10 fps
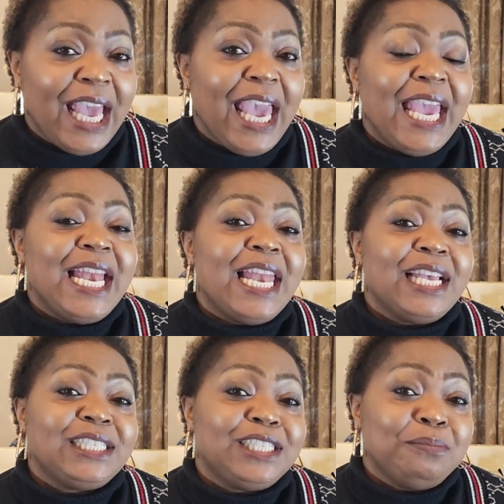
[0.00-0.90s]
a
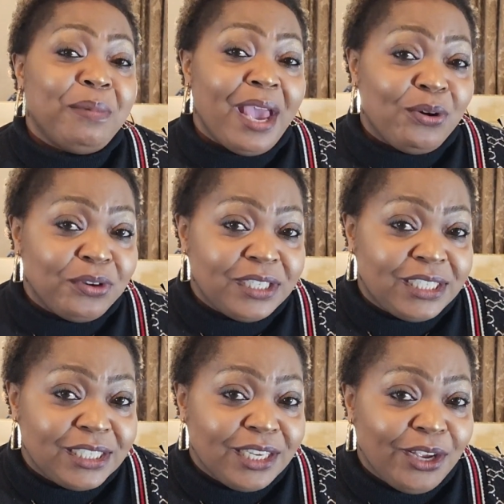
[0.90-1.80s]
lasting
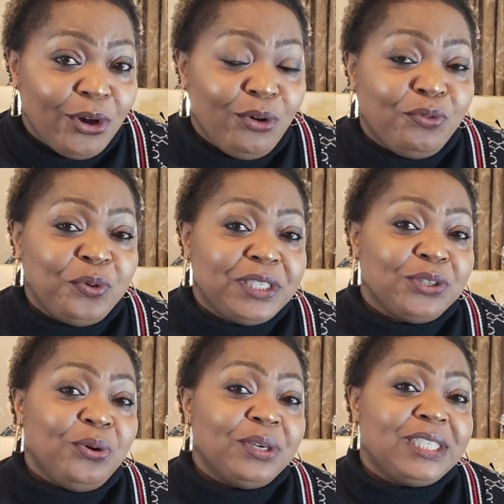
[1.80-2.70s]
marriage of which
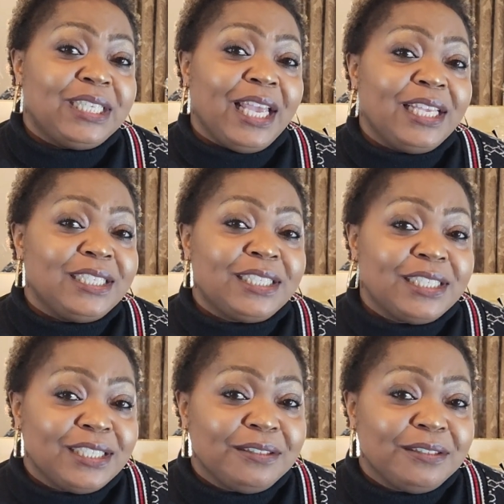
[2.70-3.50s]
God says,